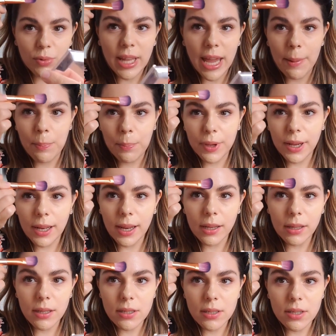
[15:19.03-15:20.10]
tapping
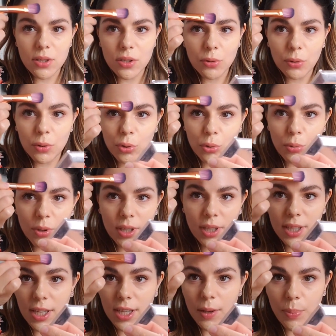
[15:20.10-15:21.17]
like this, it's going to
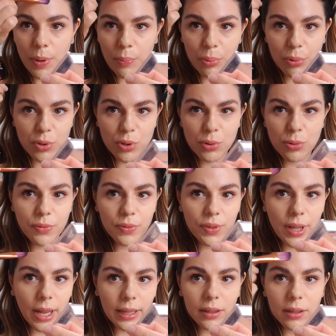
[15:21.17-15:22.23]
keep and preserve
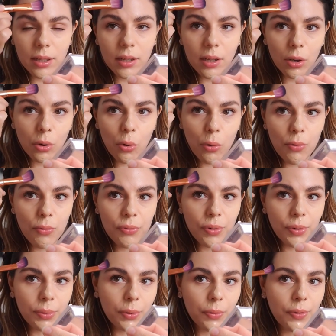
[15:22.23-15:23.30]
that glow
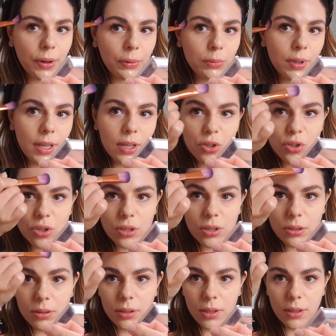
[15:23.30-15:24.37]
from the
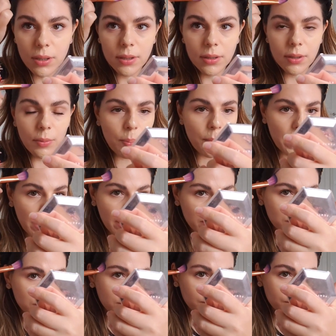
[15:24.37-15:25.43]
foundation better.